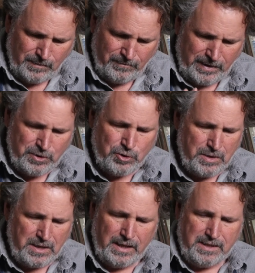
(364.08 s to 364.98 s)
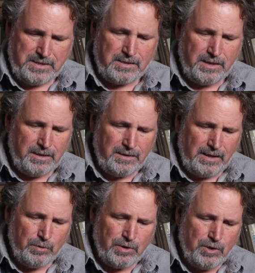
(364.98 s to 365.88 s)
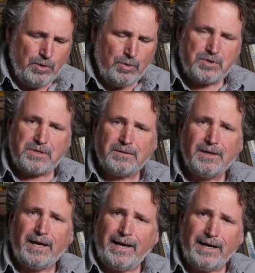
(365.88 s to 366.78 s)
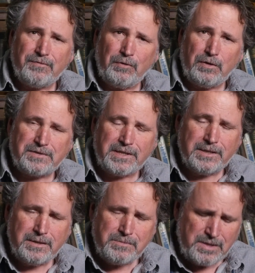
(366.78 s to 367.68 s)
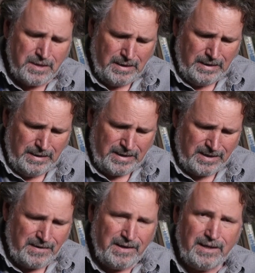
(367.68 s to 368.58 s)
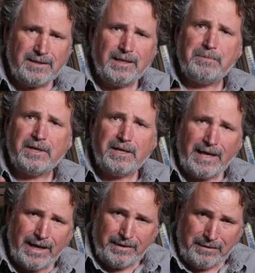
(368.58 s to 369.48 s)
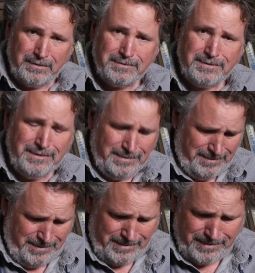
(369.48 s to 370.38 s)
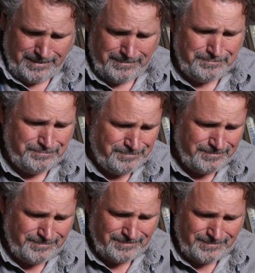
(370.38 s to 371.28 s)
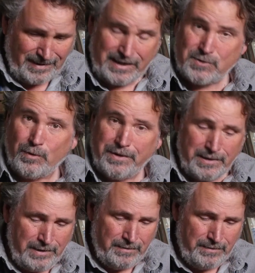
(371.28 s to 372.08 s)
venture to guess that they were used a handful of times and then they ended up in an attic. And that's where they